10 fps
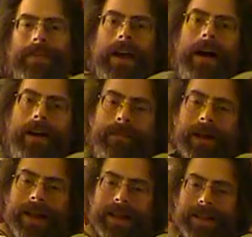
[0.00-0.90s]
Um,
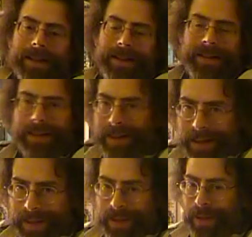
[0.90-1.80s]

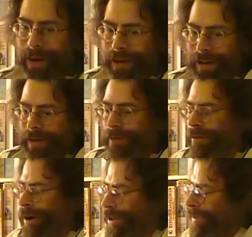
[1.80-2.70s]
the
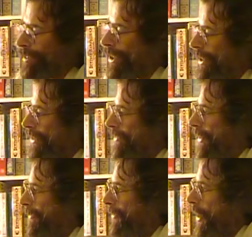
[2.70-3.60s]
washing machine's
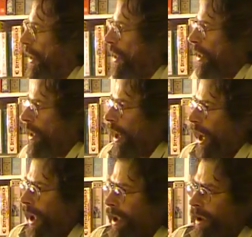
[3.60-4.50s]
fault.
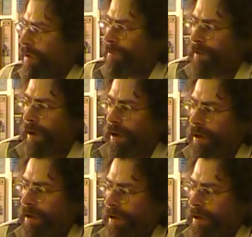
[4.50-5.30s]
I have uh,